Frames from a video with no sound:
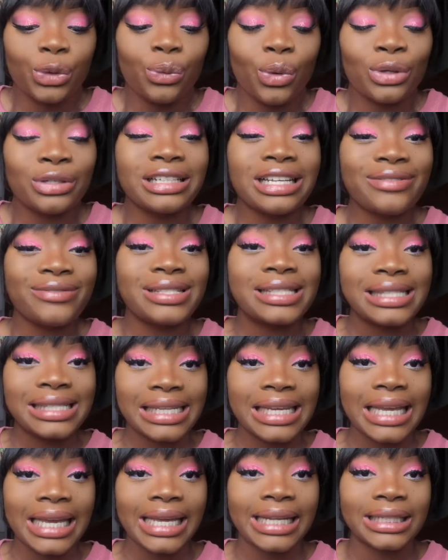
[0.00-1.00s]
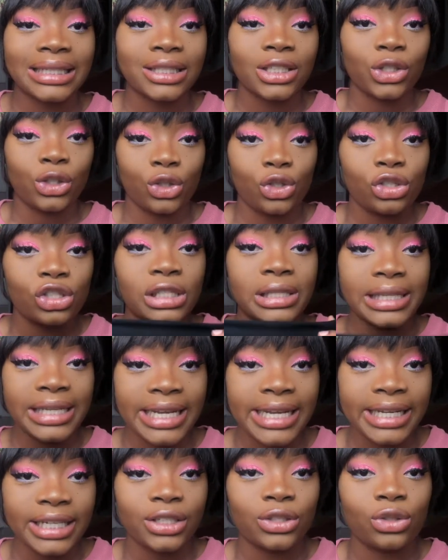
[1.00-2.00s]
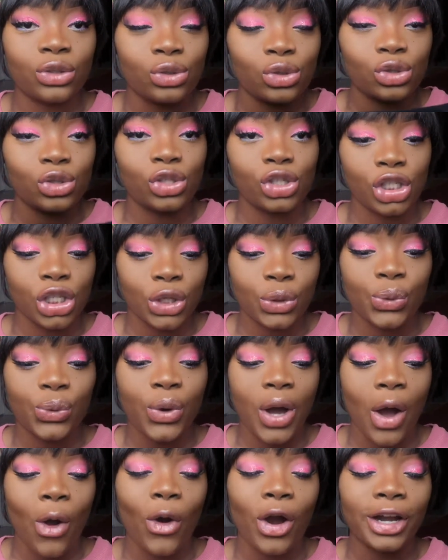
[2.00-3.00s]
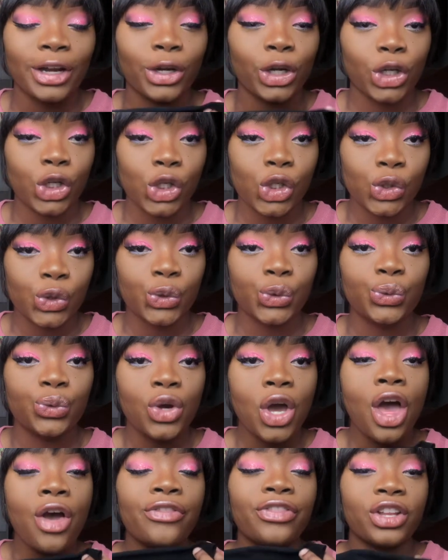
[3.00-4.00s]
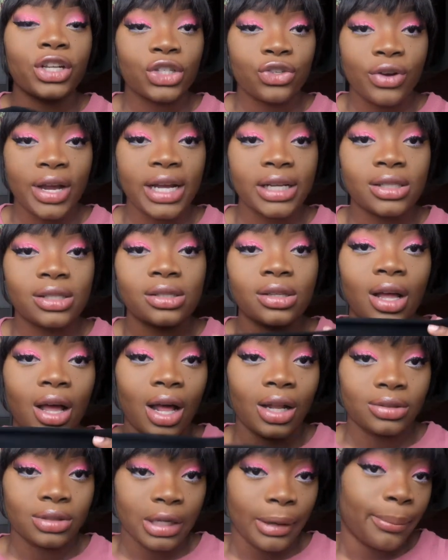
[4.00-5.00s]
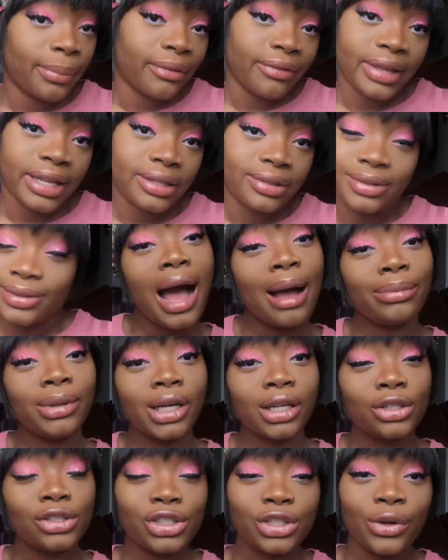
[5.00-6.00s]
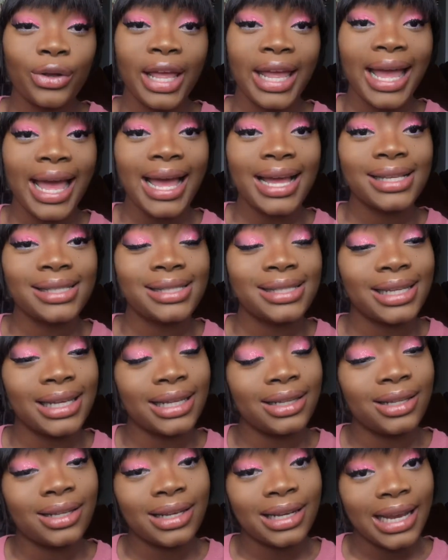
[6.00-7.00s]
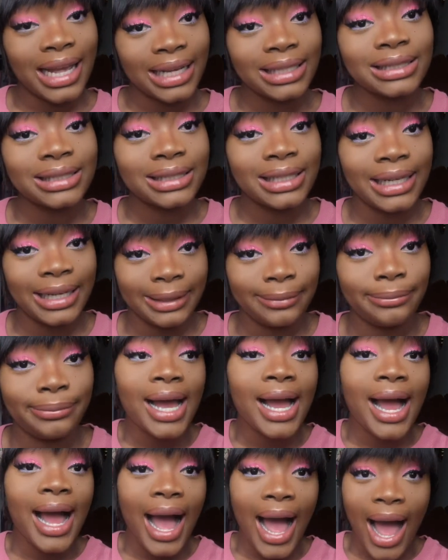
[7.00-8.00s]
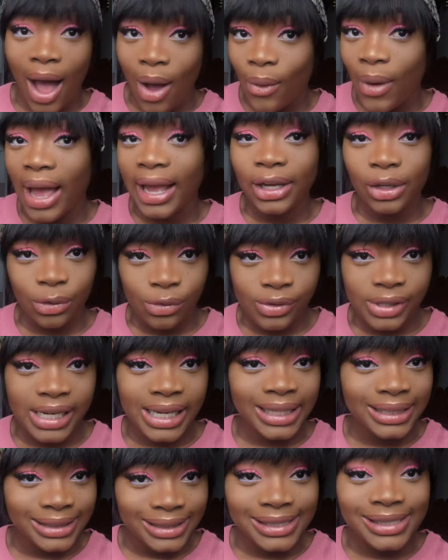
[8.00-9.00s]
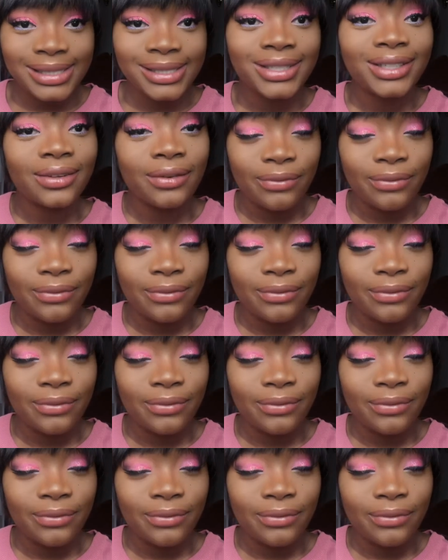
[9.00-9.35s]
You won't even see it. You just need it to sew or to glue the tracks on top of it. I'm gonna show you guys in the next clip how I create this